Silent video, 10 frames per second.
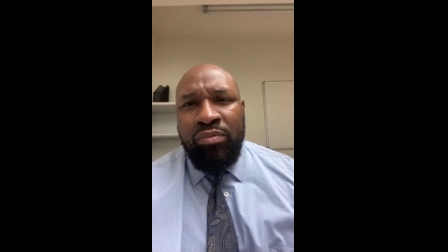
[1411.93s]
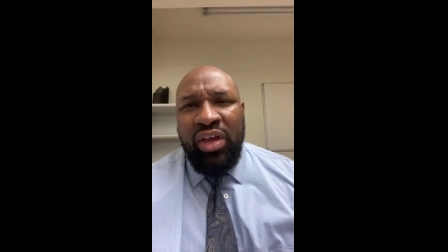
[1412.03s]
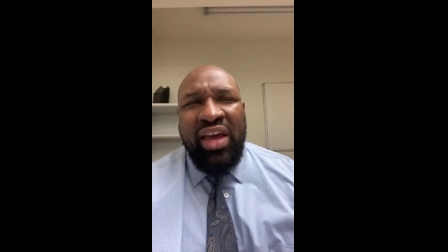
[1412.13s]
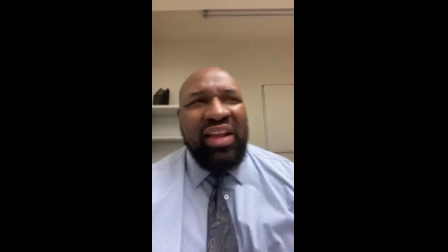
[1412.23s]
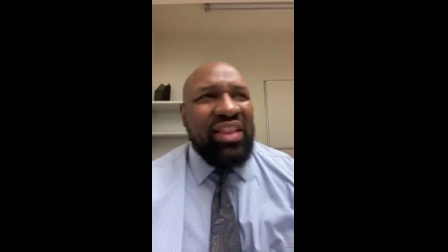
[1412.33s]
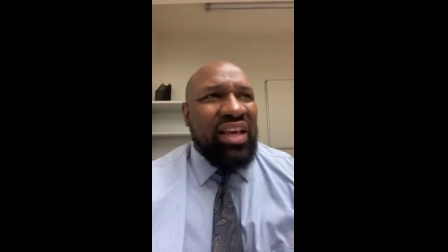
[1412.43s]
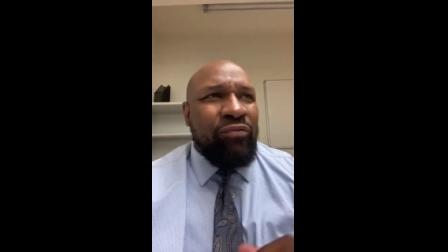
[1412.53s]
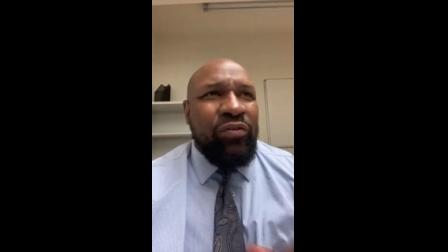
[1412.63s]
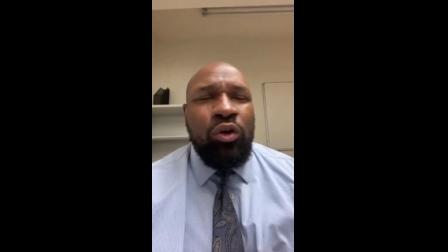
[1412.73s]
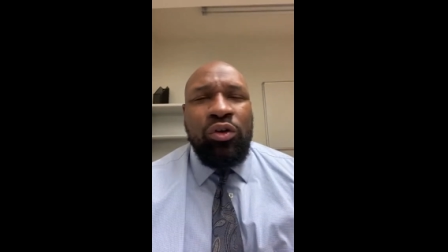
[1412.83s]
and I think it
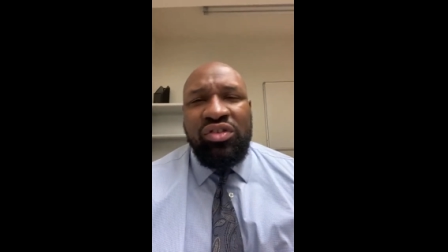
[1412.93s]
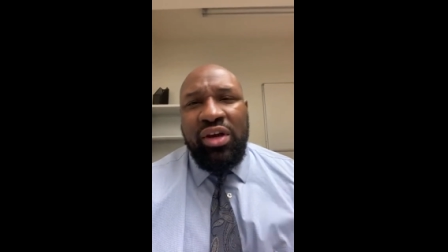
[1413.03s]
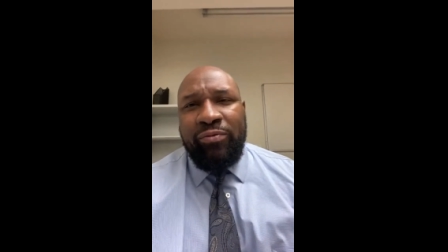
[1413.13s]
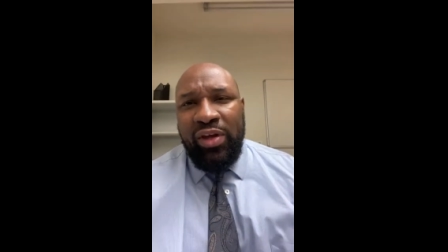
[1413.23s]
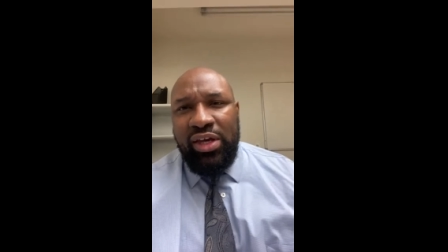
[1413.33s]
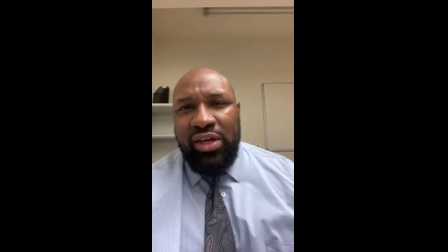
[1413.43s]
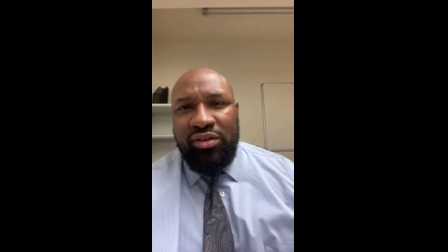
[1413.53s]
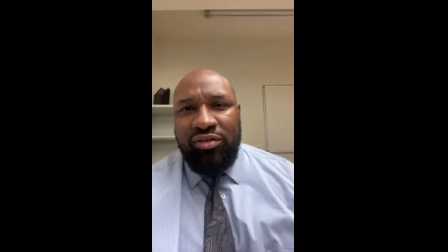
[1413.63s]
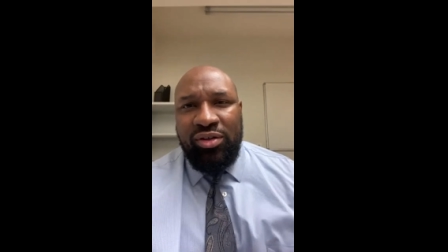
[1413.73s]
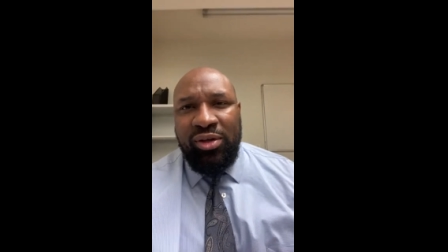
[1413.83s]
fell on deaf
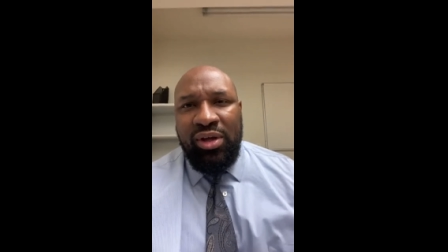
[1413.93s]
ears.